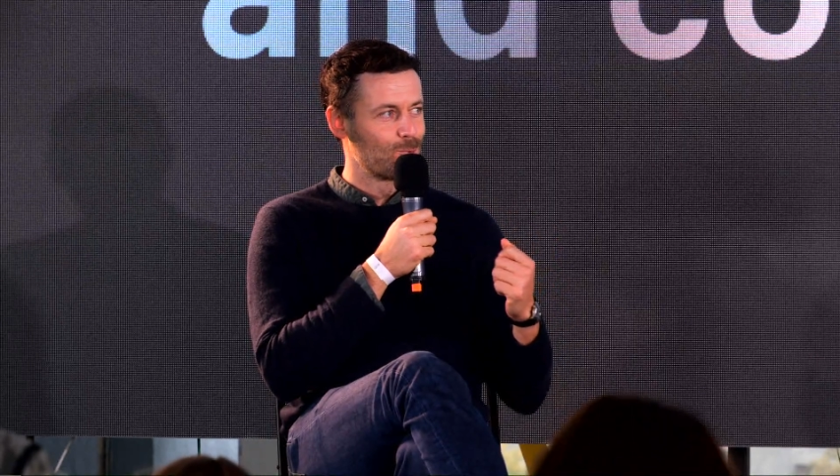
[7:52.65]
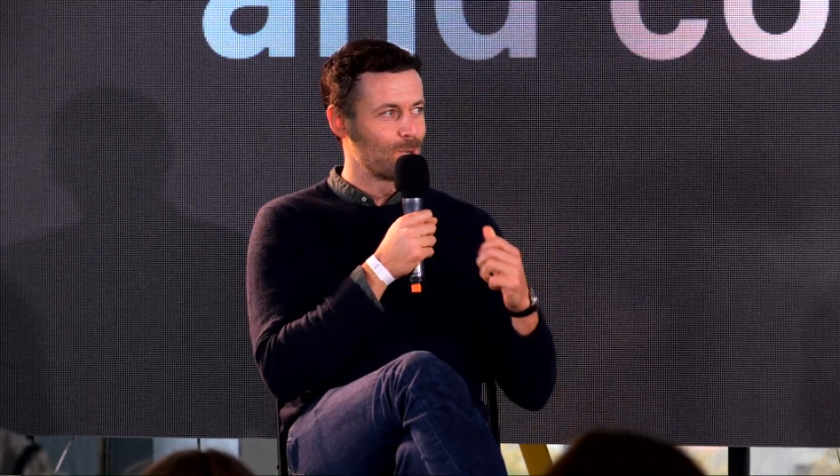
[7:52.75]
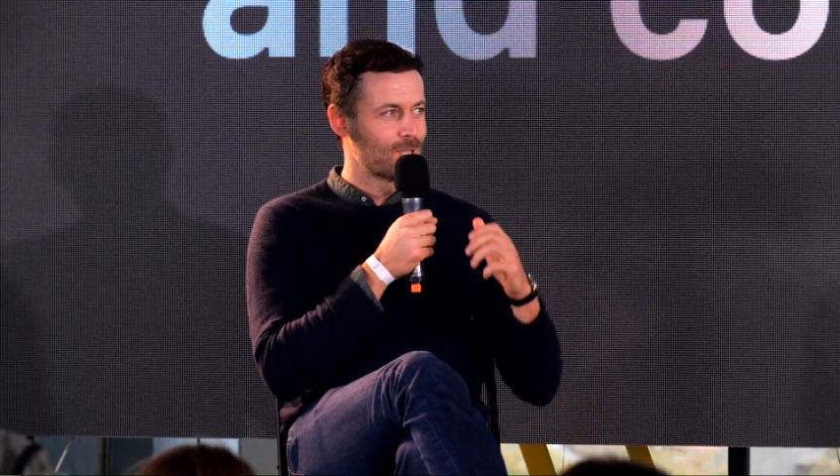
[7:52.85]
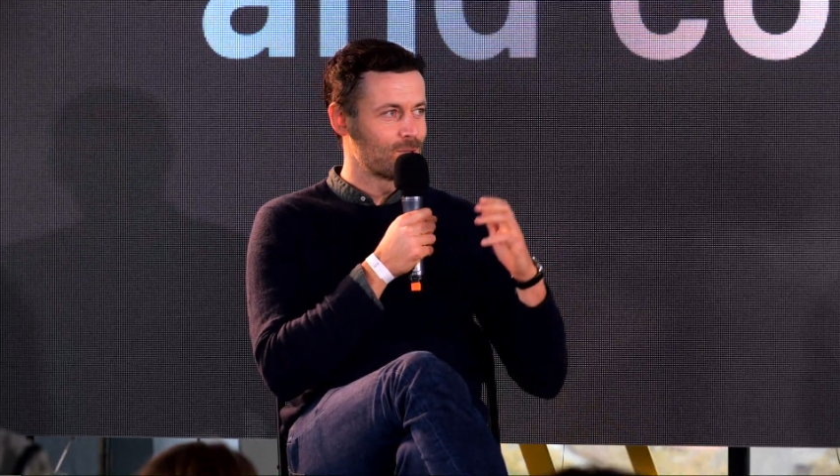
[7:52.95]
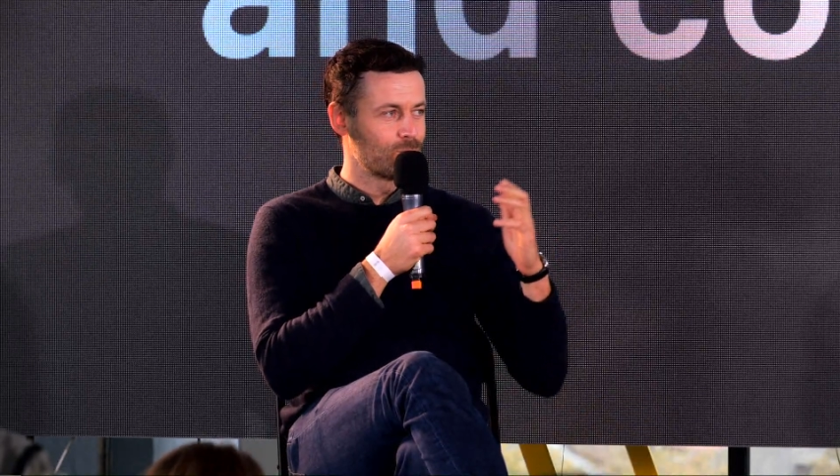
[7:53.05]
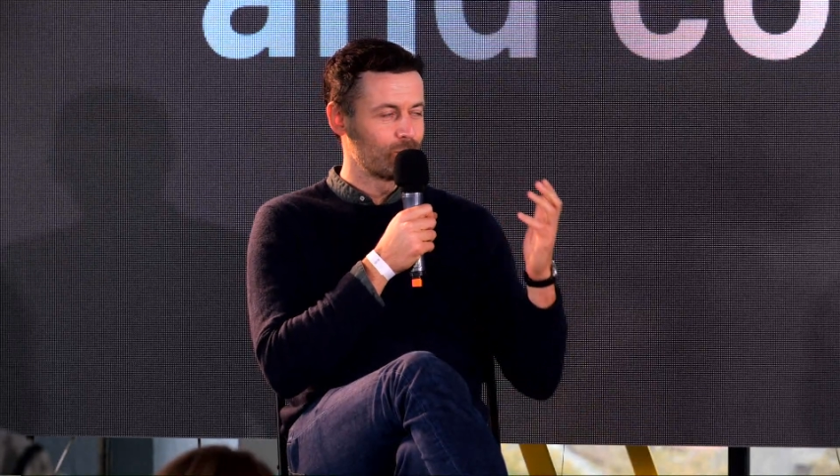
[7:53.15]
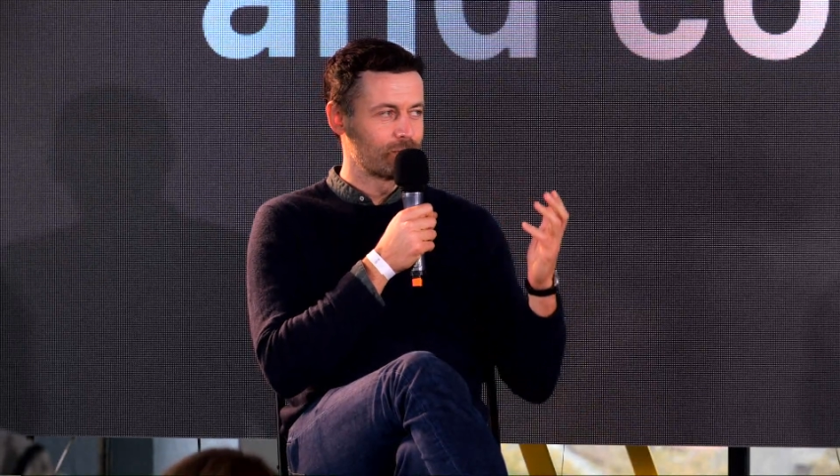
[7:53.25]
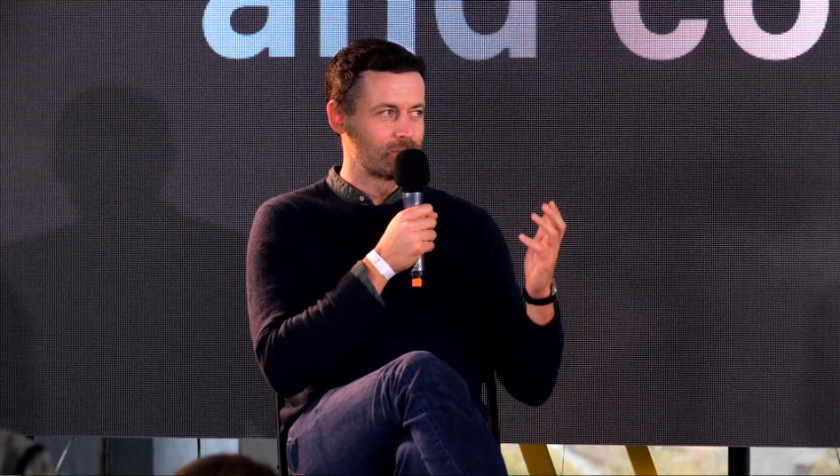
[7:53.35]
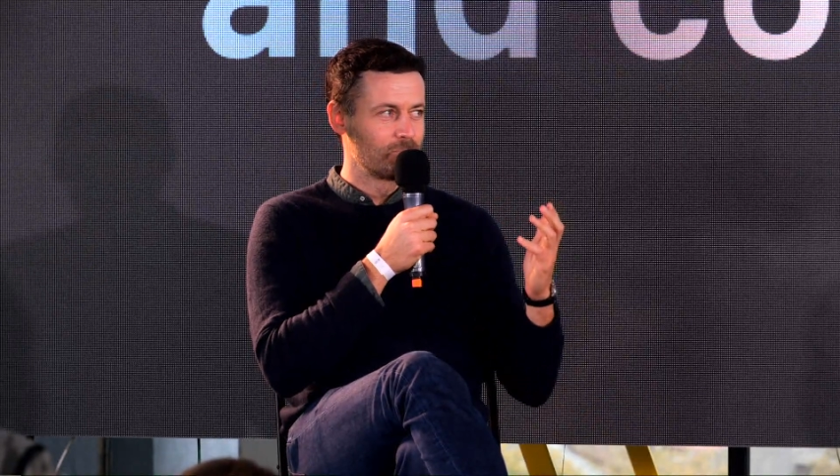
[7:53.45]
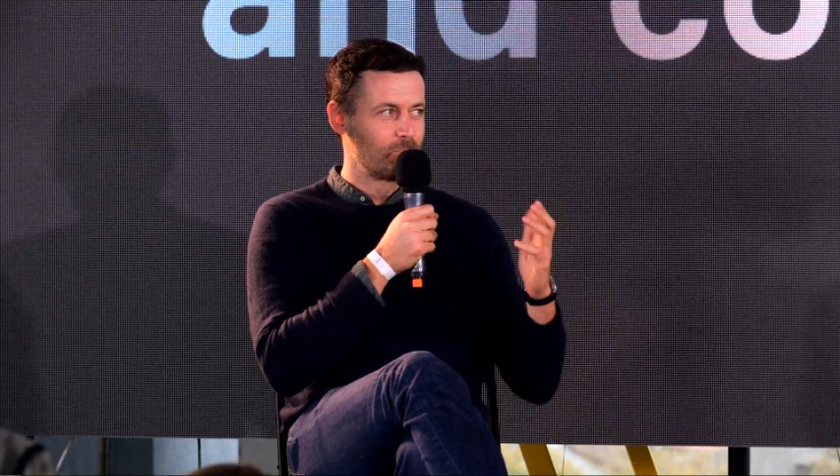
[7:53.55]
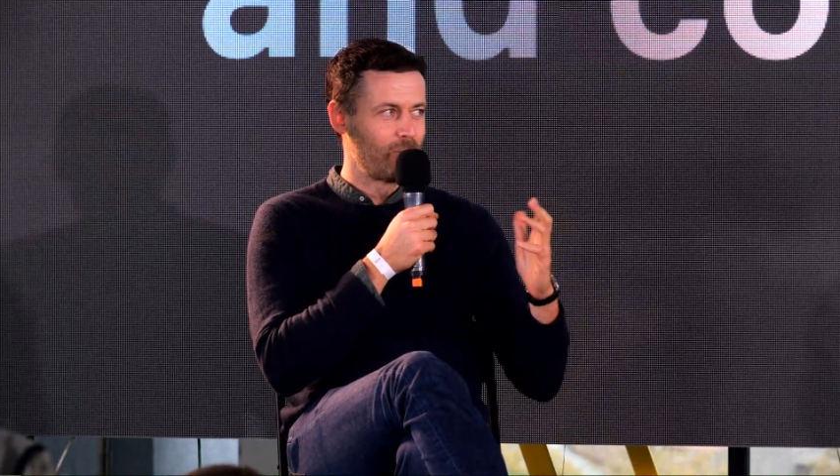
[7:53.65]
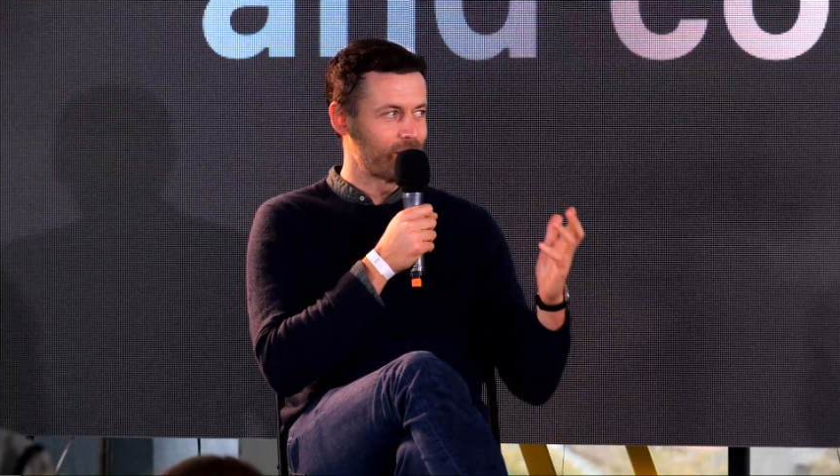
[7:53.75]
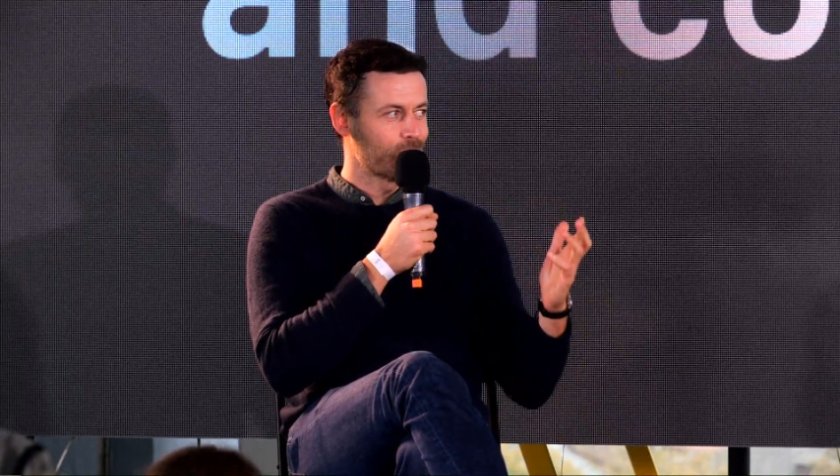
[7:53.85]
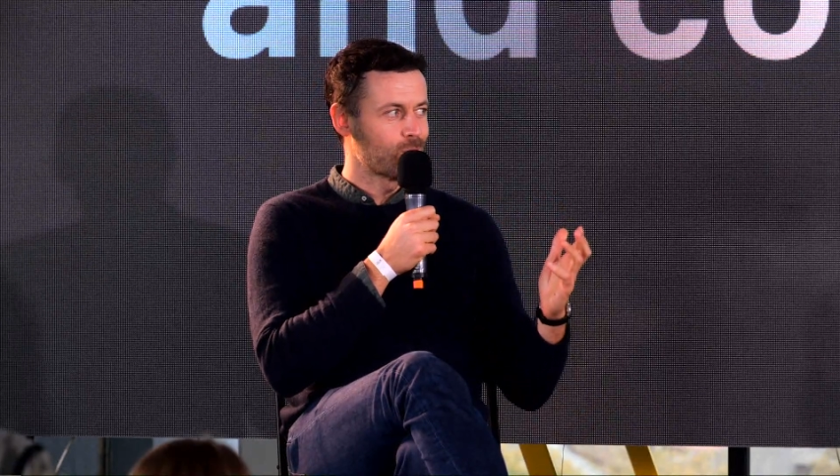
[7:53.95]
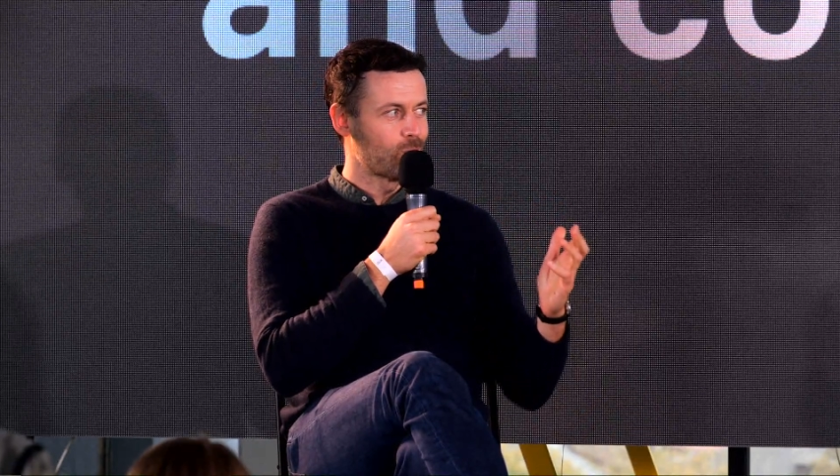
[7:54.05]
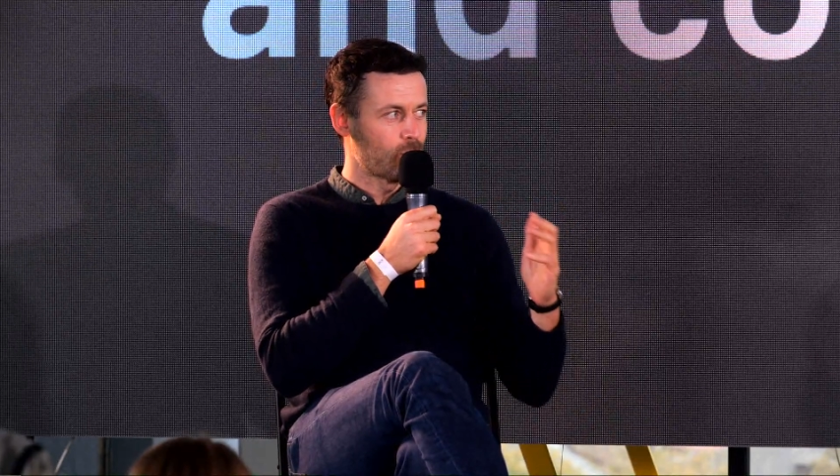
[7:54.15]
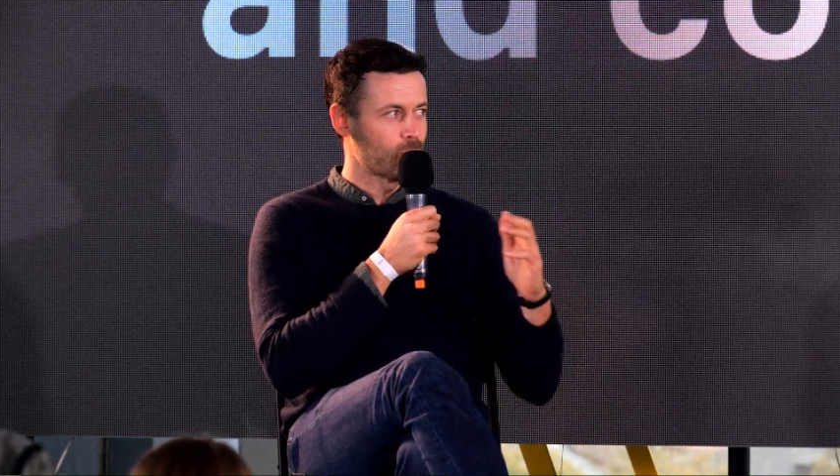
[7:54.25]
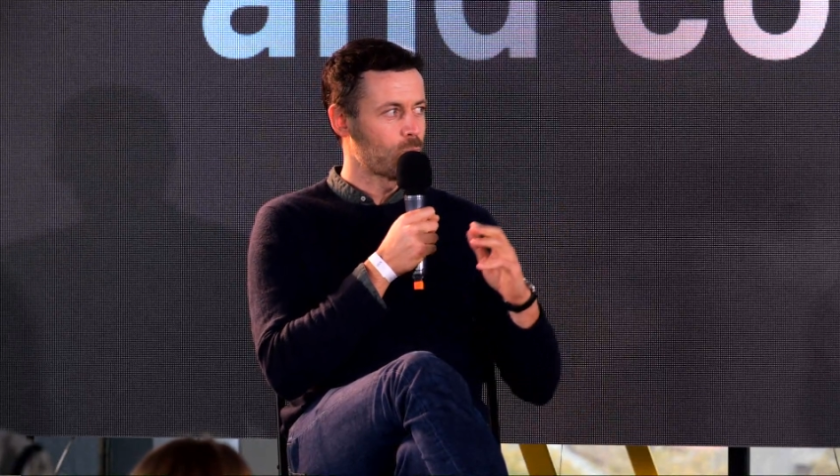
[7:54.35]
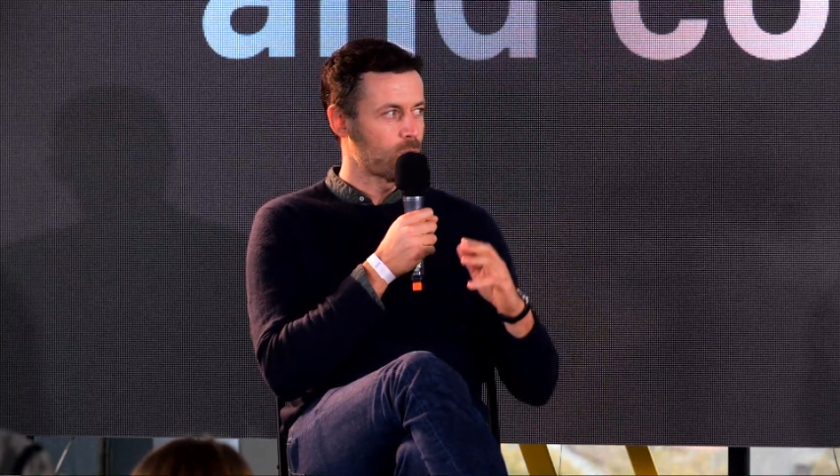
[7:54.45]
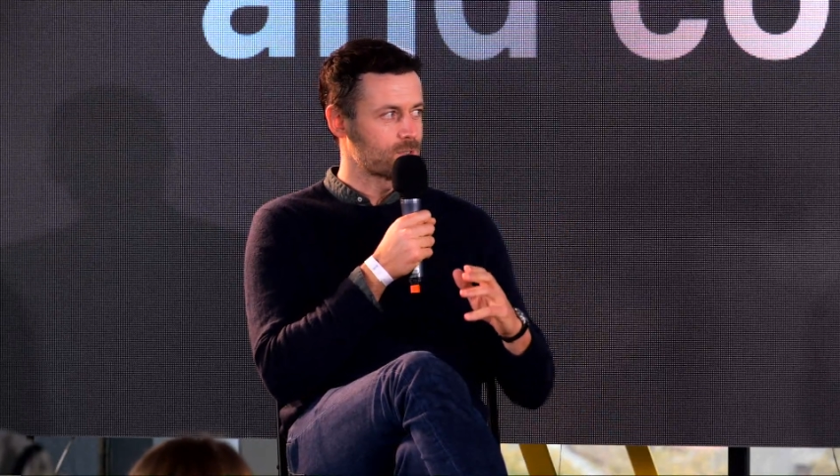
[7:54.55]
We can do it better or
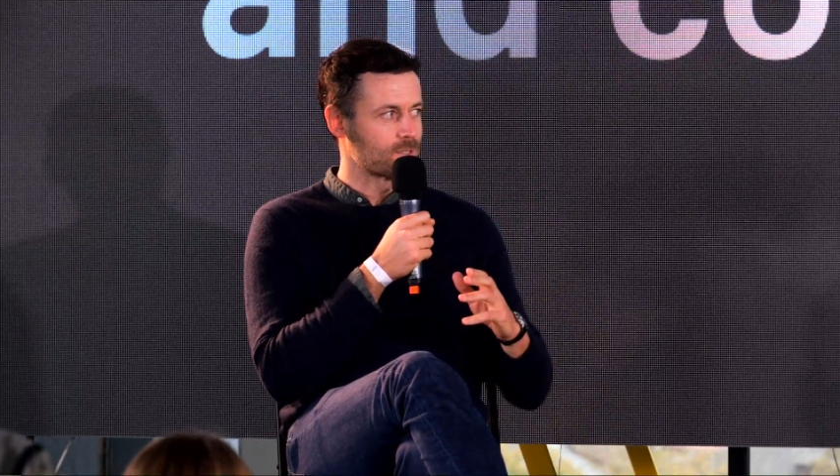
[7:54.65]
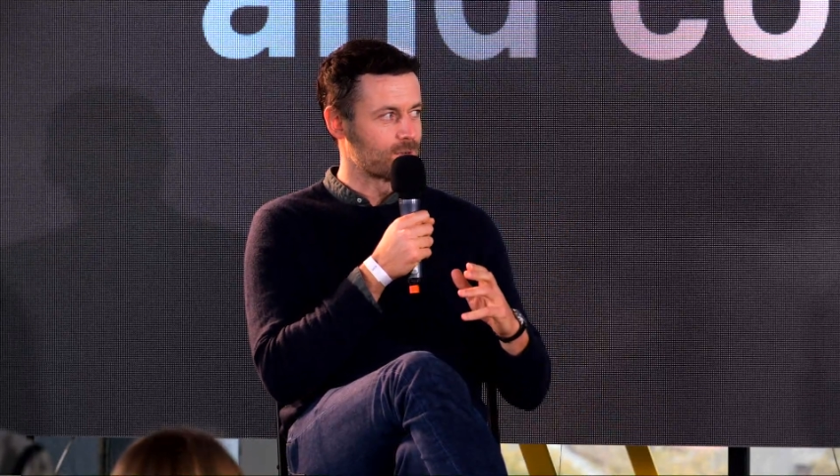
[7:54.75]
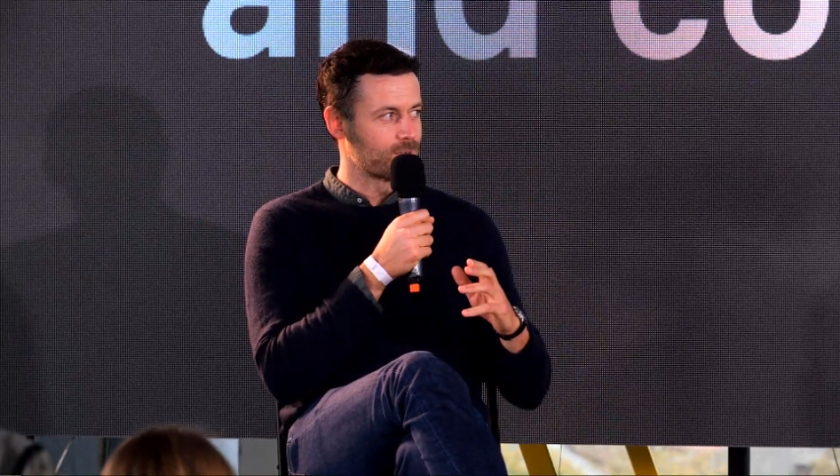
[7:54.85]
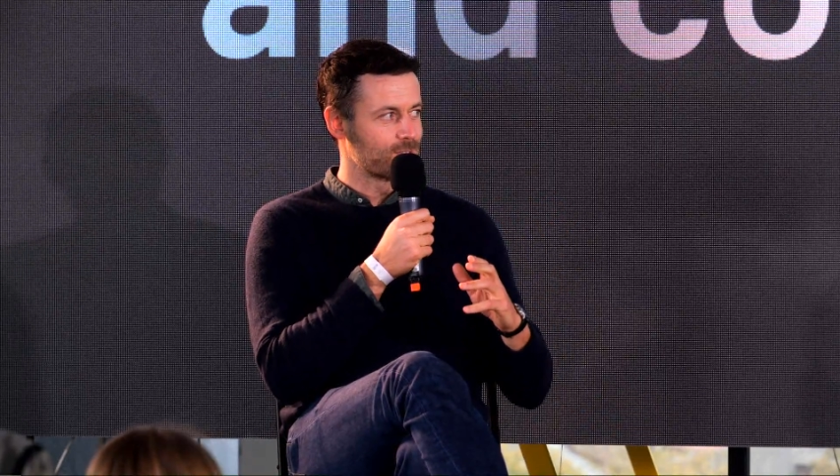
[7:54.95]
worse.